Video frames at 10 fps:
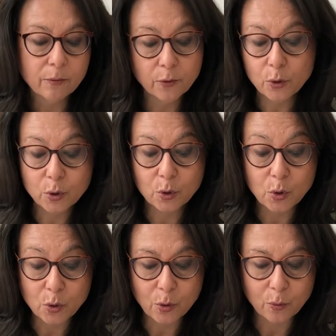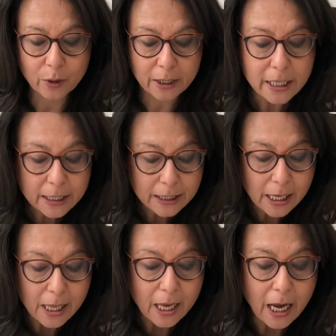for those who don't know what it is,
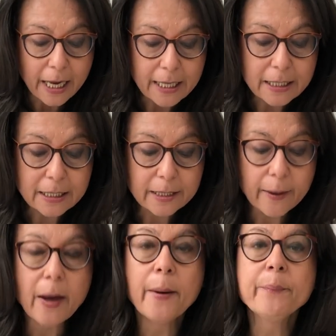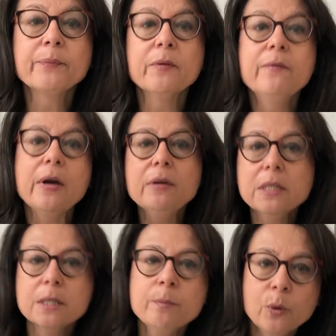it's very
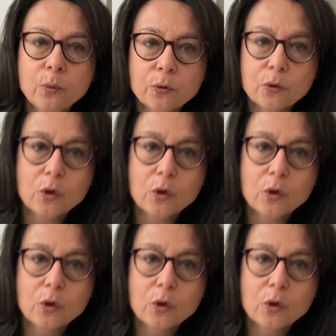smooth